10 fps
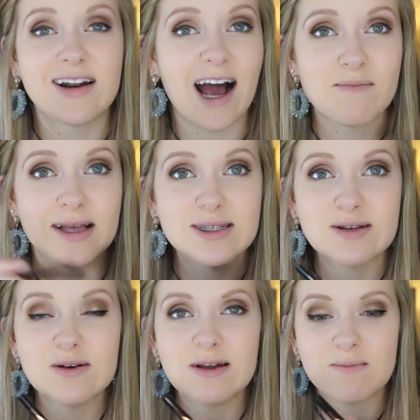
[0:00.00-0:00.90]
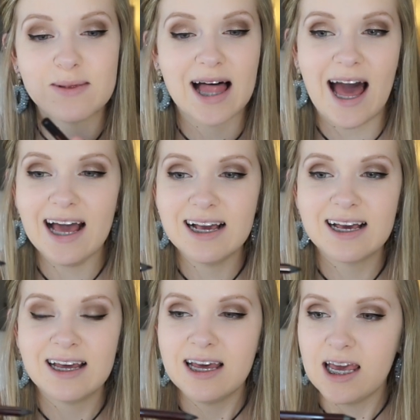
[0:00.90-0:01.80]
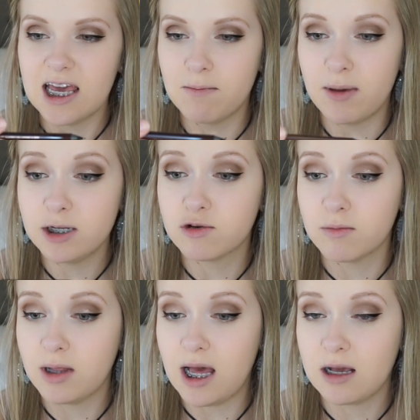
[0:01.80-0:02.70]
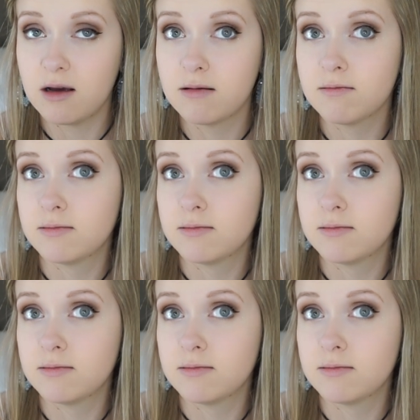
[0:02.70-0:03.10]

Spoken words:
eye pencil in black, in bedroom black.